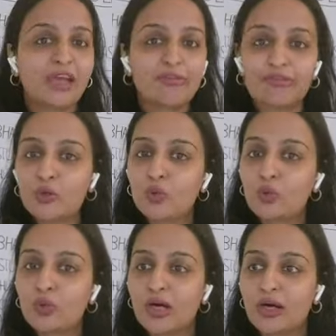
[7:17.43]
If
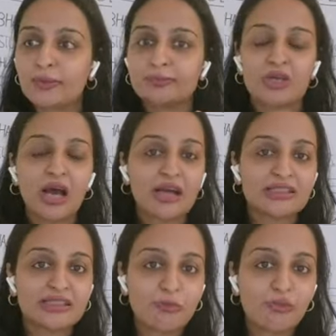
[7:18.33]
you
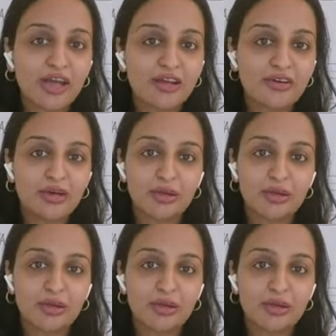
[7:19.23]
are somewhere